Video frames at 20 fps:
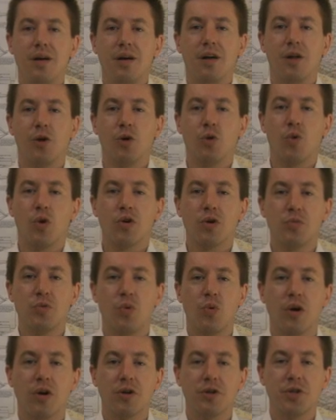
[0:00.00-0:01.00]
Hello and welcome to
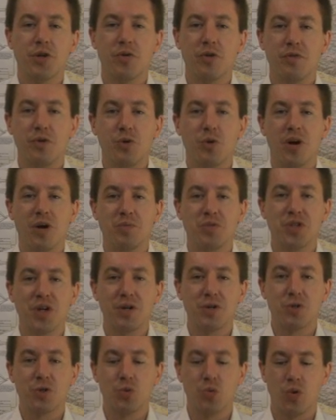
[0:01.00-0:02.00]
Walker Tea Review. I'm
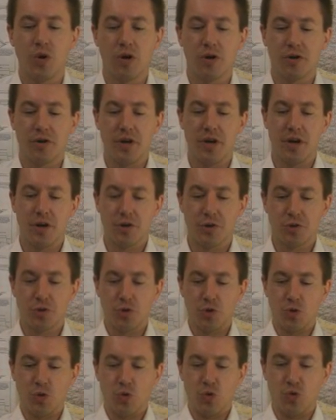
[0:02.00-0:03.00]
Jason Walker here
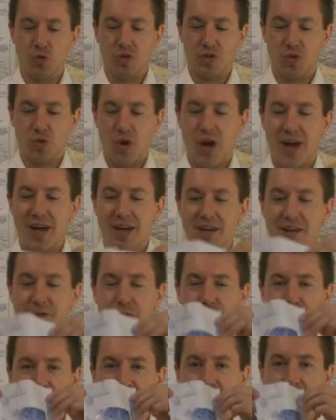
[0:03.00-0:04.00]
to try
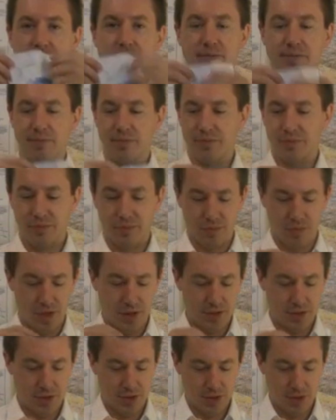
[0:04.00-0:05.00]
another tea.
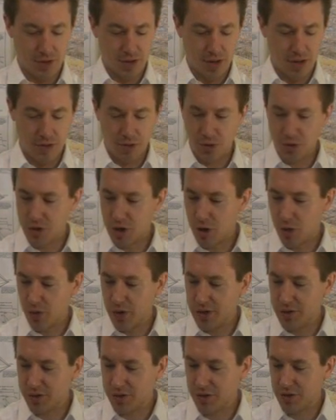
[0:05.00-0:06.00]
There's
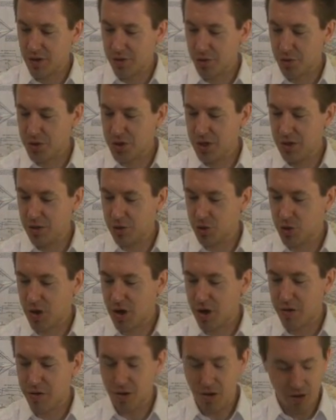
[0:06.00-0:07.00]
always another tea to
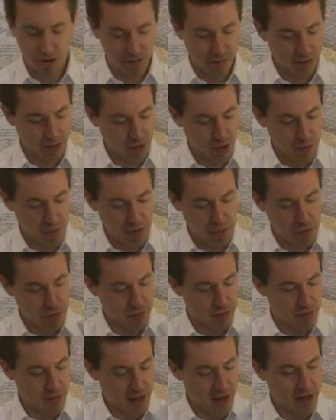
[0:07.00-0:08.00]
try. There can be
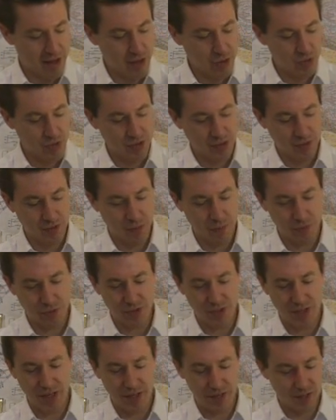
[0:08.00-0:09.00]
hundreds of
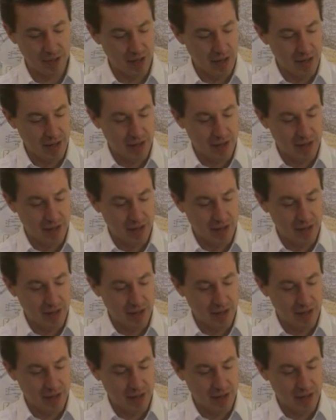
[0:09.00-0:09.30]
different teas.